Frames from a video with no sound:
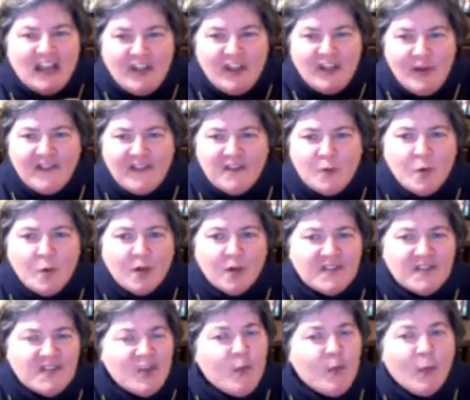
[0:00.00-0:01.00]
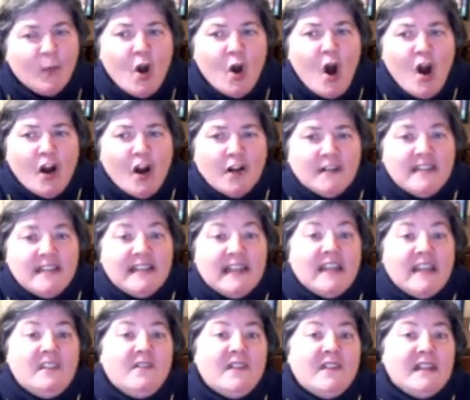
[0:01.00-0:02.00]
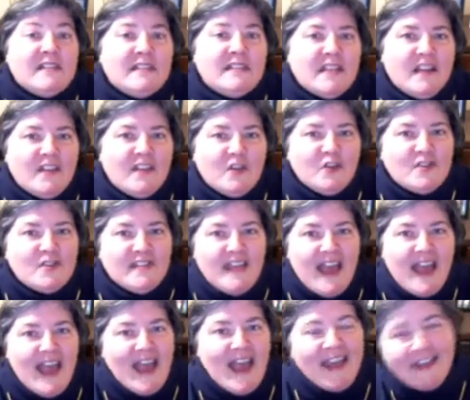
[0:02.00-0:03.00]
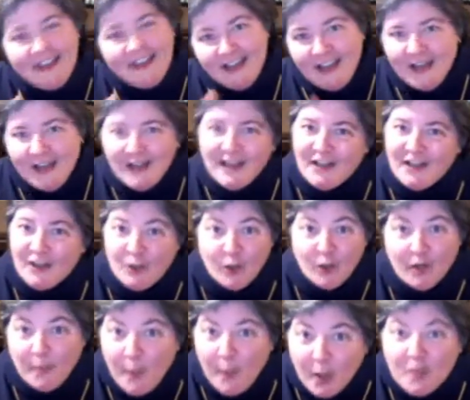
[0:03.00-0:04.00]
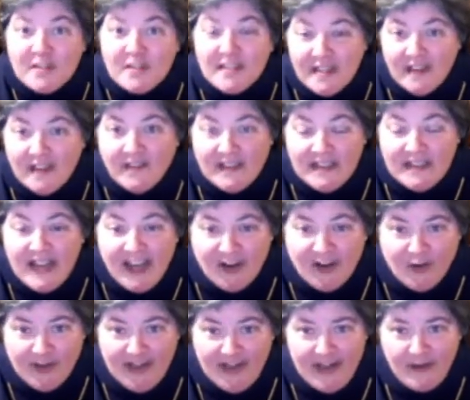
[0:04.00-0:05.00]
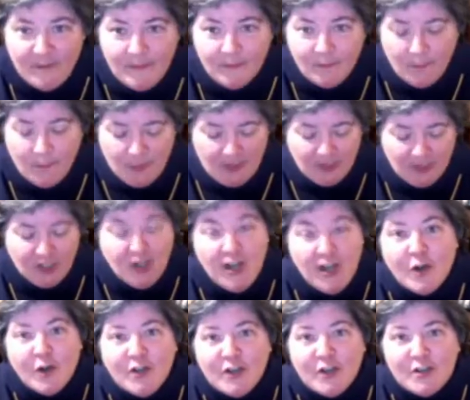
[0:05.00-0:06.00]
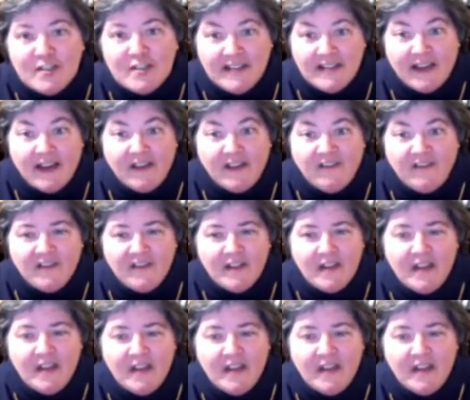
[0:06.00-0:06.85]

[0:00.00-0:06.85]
you have to work super hard to convince others that you're a person of integrity, you know your stuff,